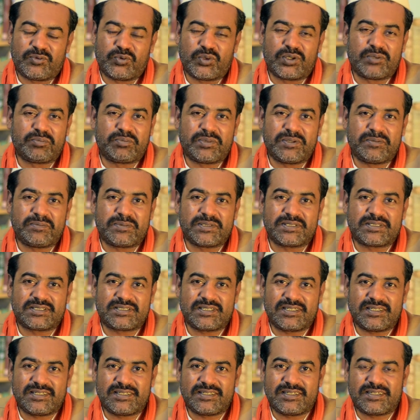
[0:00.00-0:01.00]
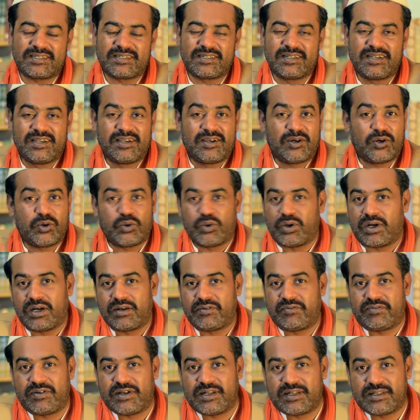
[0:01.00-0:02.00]
when people say that, oh, I
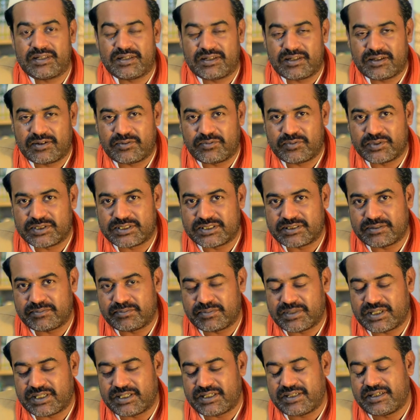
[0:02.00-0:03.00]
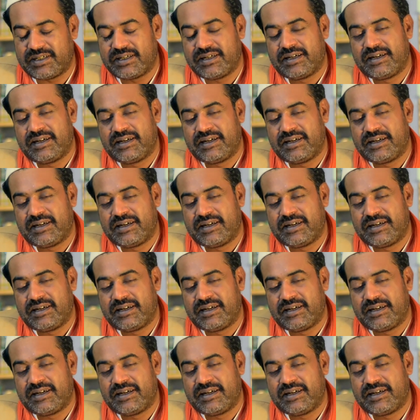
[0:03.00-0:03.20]
fell in love with somebody,